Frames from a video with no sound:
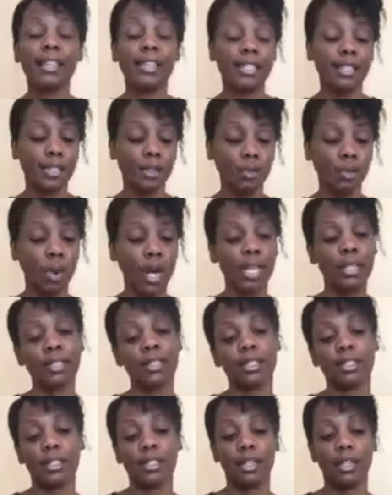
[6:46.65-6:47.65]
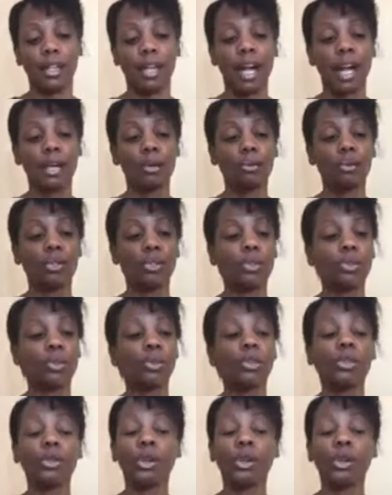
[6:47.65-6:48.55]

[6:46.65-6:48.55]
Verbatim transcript: this is what God will do.